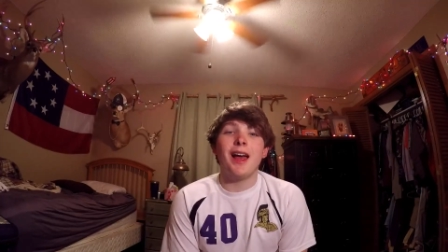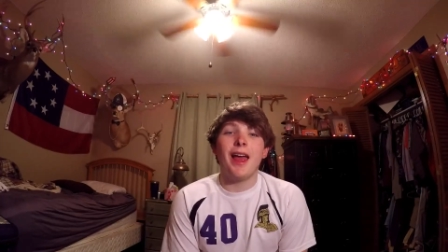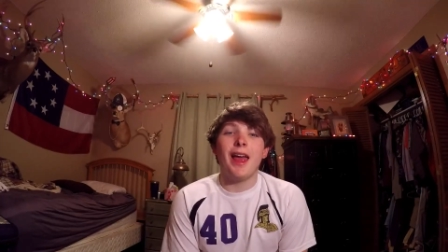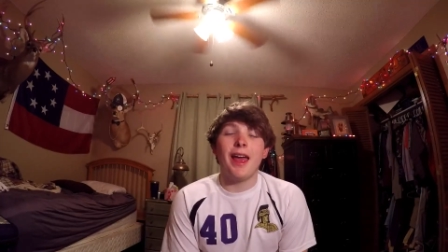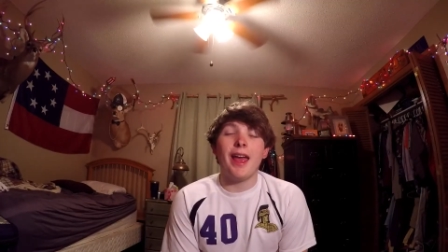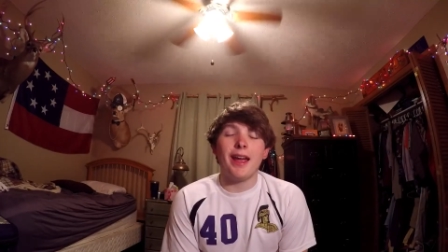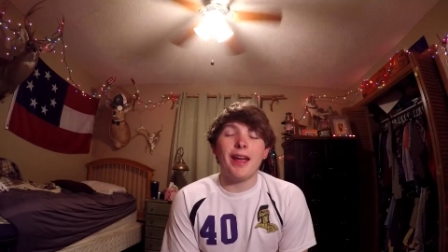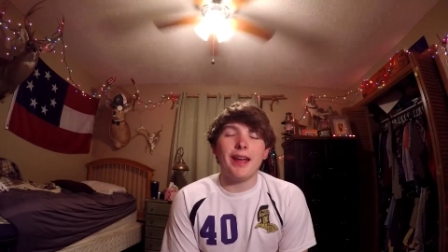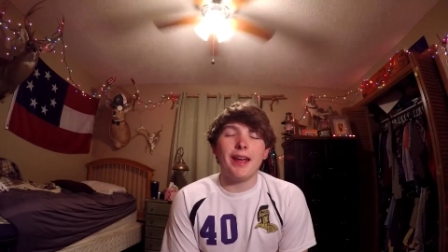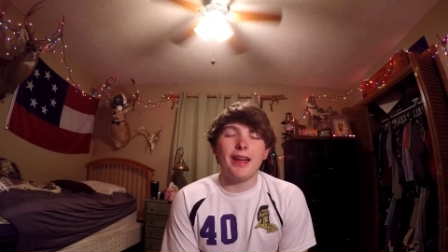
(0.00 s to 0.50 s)

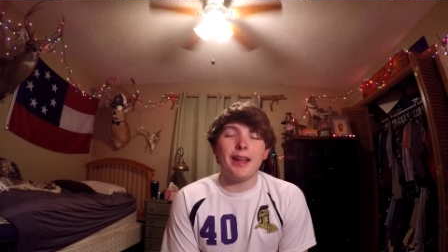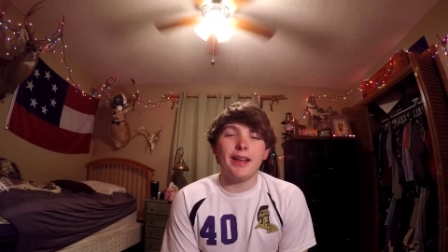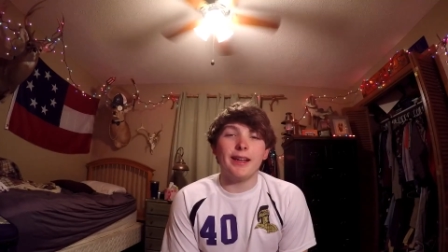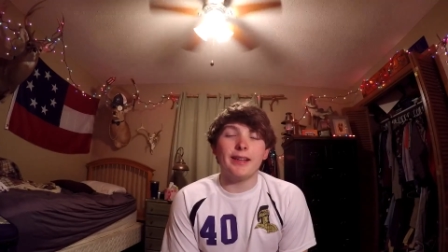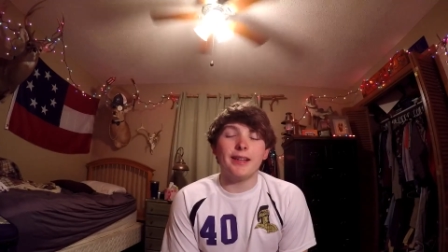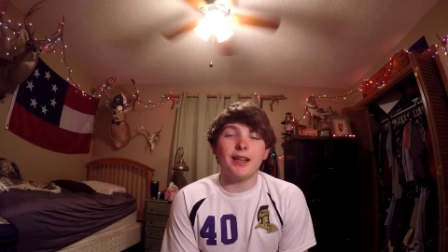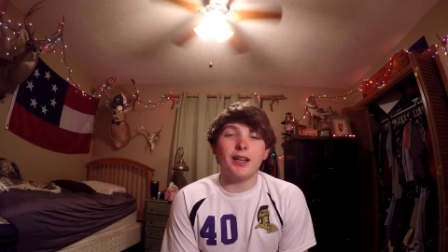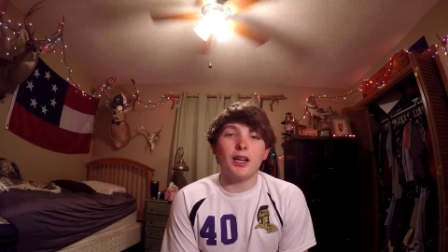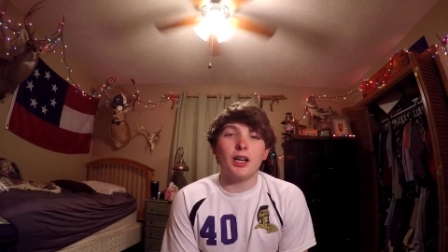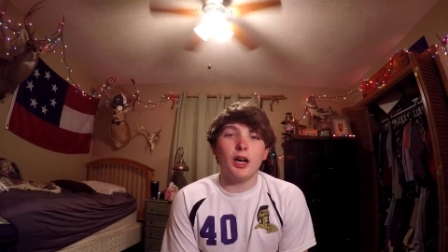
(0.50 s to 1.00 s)
and
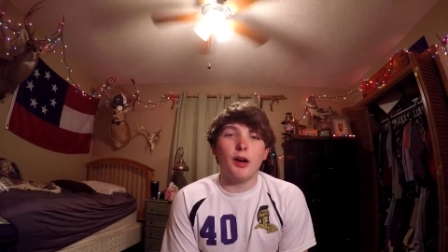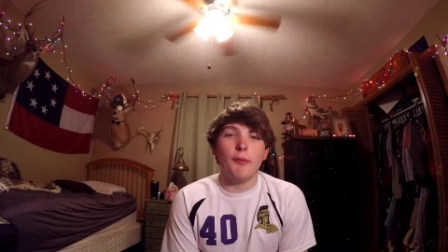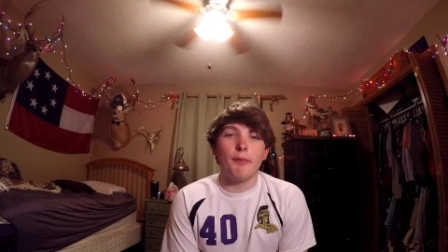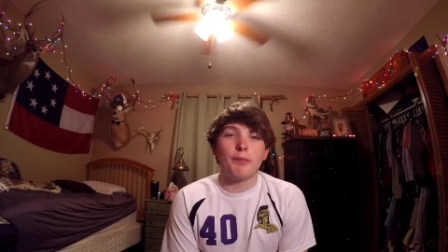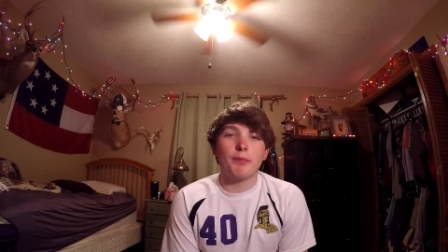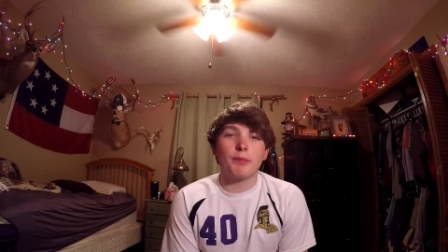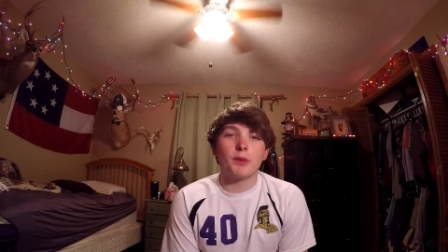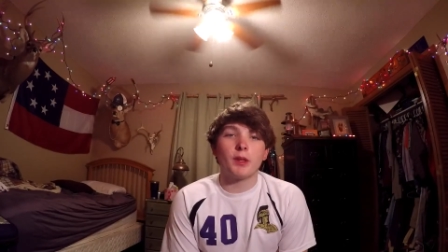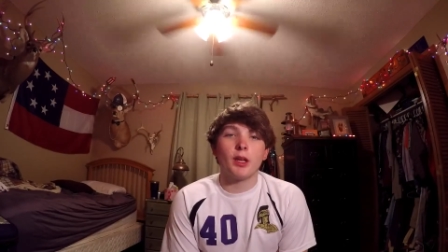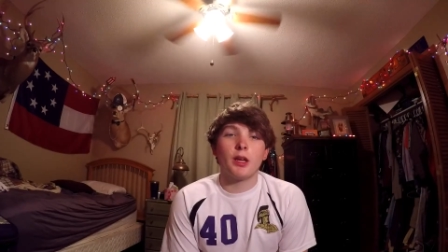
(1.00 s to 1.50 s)

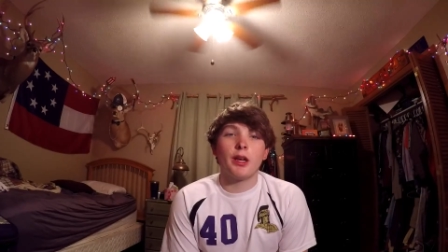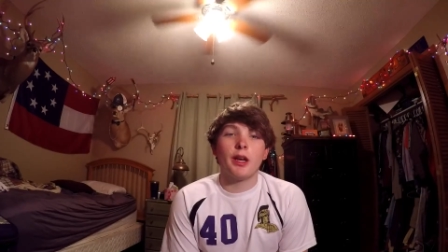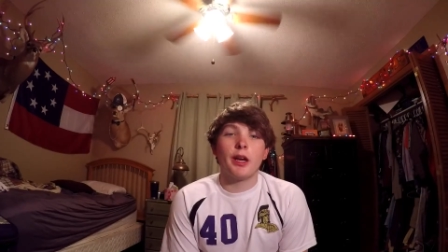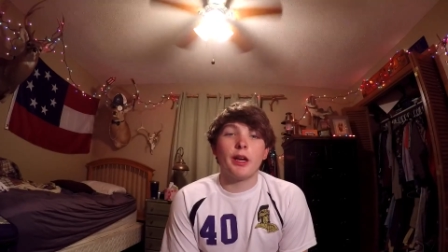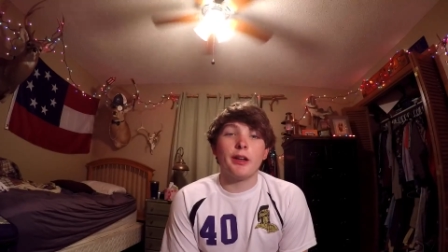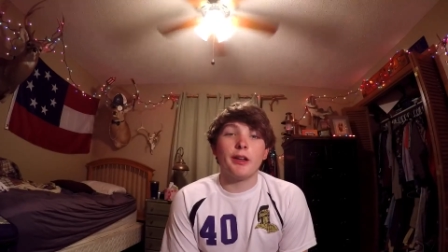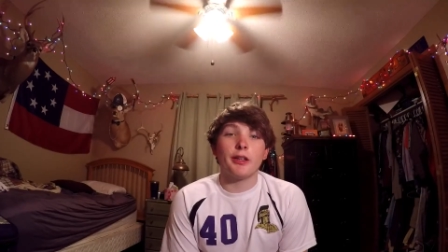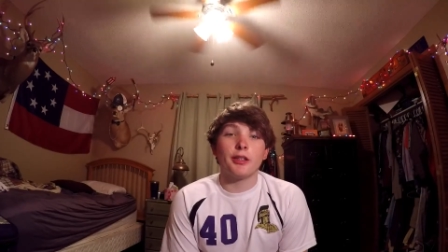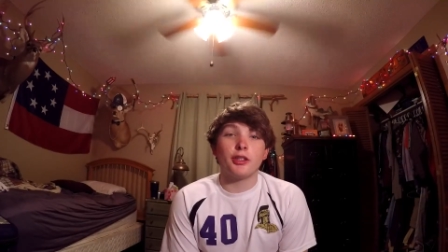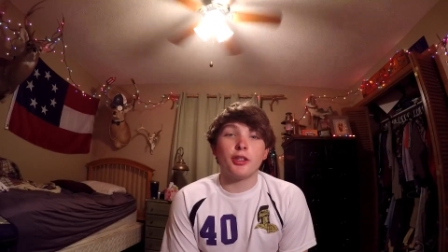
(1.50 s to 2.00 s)
um, I'm
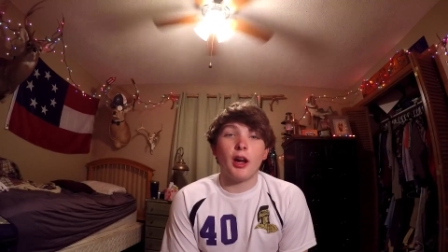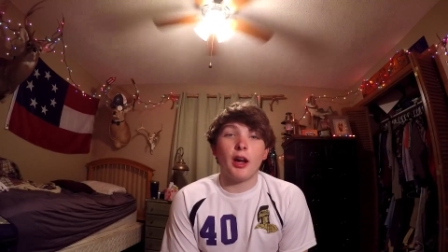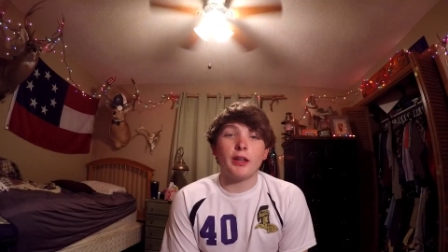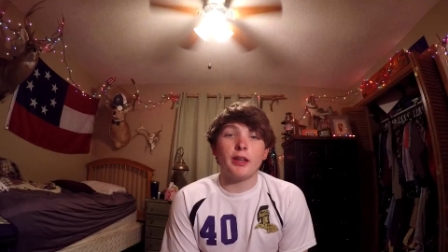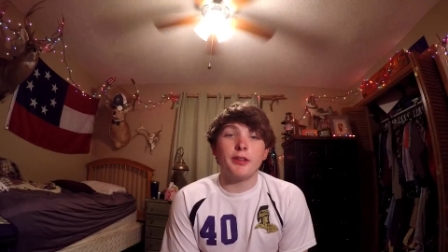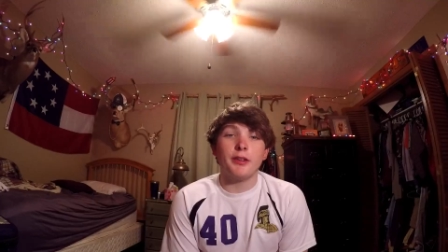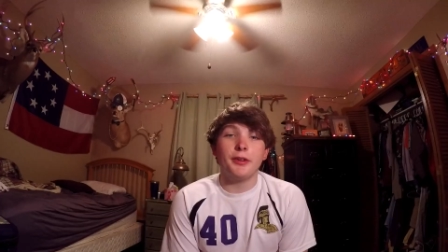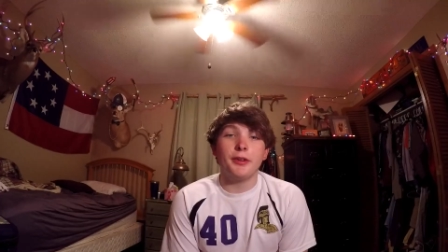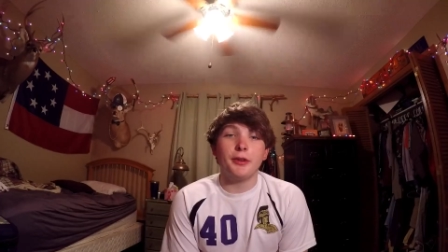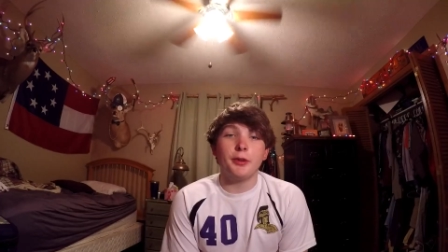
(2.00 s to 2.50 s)
going to try
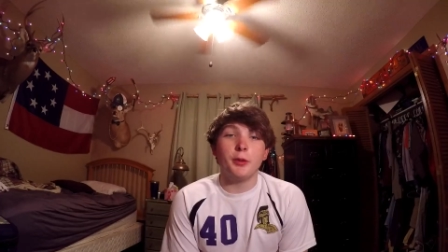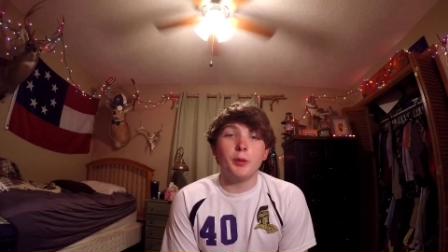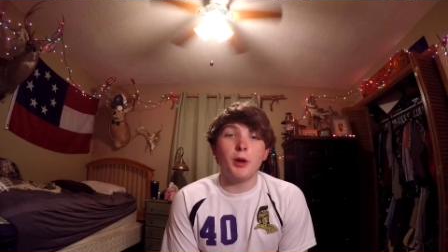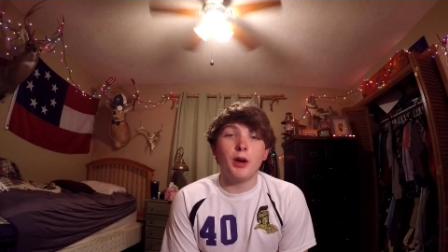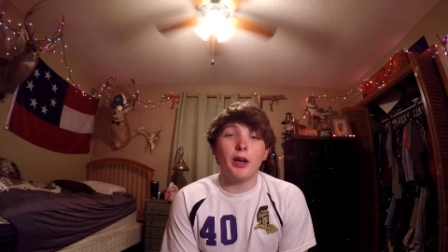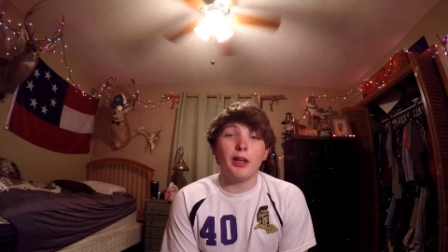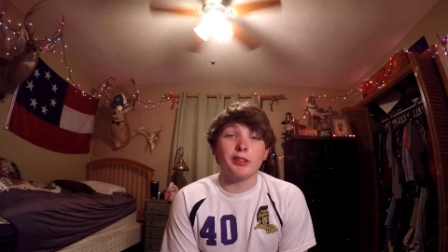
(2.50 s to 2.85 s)
to uh,